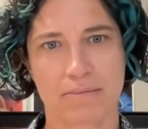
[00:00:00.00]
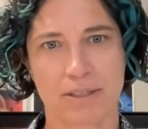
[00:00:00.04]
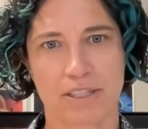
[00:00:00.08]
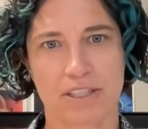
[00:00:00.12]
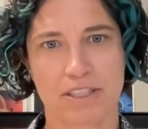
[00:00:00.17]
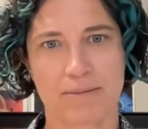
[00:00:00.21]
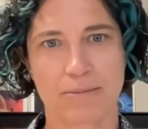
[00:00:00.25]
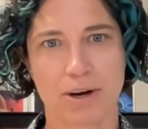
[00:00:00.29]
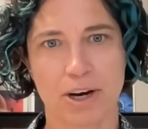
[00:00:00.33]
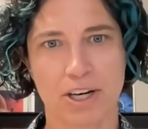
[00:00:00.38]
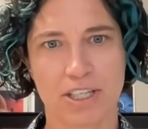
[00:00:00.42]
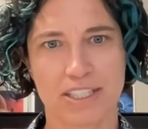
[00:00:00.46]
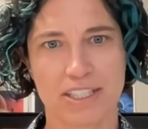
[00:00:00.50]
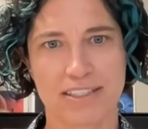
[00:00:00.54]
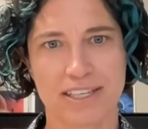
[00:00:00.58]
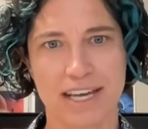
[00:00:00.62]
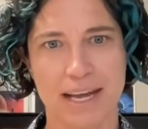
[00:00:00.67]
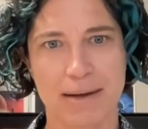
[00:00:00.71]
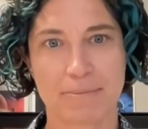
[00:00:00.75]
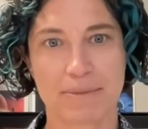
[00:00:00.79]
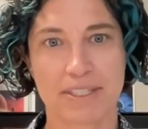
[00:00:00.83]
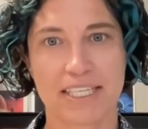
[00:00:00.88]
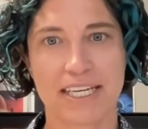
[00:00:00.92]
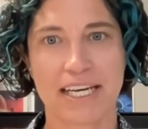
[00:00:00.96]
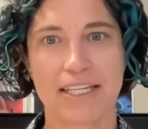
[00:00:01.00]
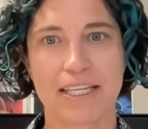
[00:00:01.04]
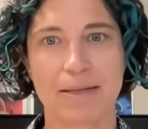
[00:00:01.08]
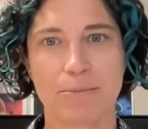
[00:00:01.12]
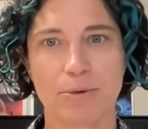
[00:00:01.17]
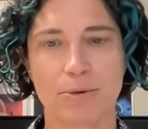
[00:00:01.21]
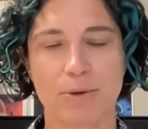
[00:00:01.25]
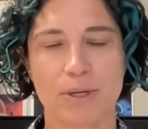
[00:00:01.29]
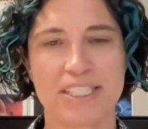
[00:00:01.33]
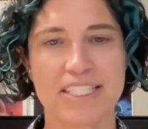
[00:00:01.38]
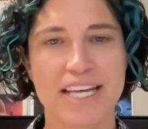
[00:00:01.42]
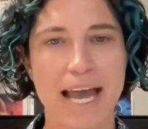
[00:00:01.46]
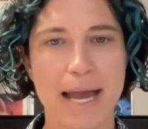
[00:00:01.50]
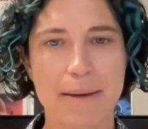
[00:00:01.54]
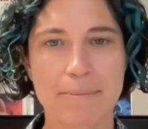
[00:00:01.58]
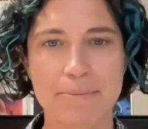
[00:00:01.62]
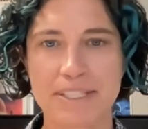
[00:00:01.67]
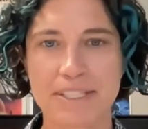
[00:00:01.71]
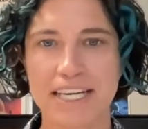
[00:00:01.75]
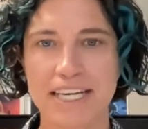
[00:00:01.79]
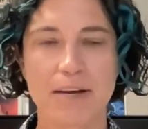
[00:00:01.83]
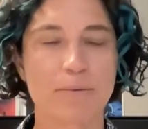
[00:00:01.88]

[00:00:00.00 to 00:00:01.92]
because Mars is empty and the moon is empty,